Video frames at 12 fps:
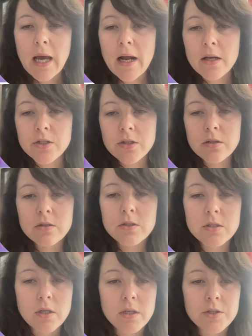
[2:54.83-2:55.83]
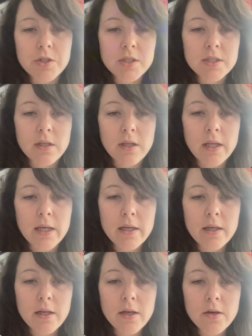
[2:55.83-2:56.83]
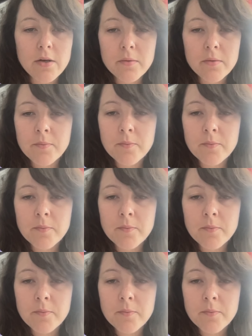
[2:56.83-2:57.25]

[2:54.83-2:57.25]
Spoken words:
I just gotta adjust the link here.